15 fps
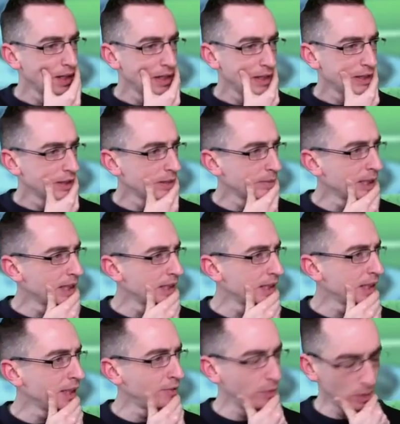So I'm going to see
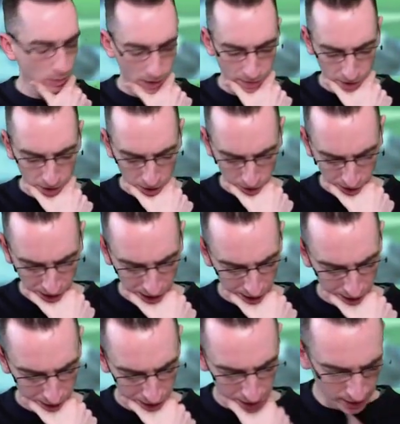if what we've got
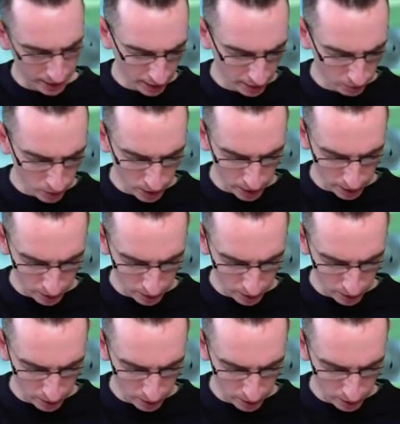here is going to work